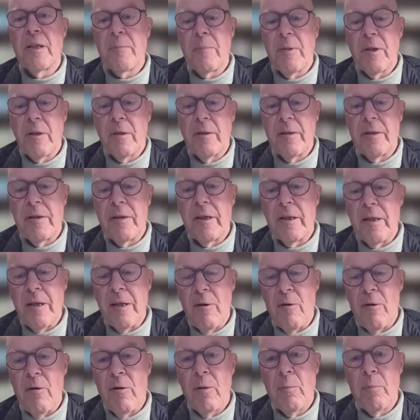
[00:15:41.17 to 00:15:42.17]
but in
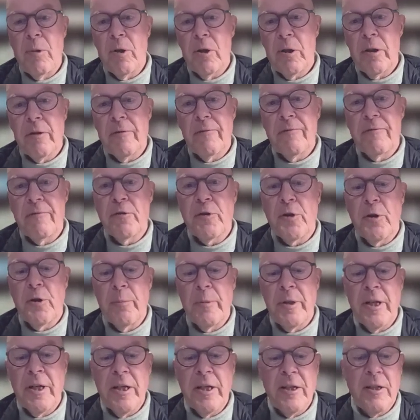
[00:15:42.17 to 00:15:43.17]
all parts of
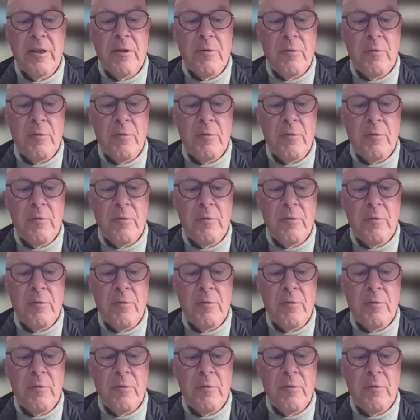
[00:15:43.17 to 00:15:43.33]
Germany